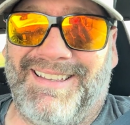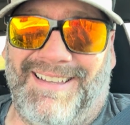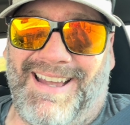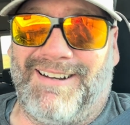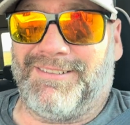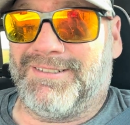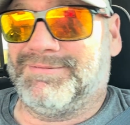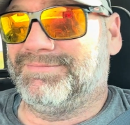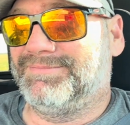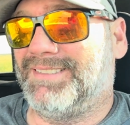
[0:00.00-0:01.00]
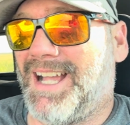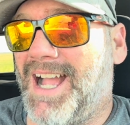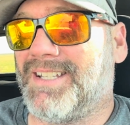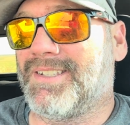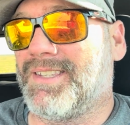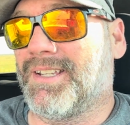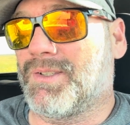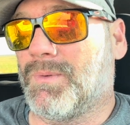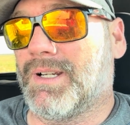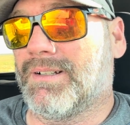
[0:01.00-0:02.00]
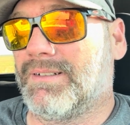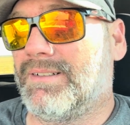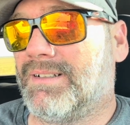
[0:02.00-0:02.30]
I don't know. I just think it's weird.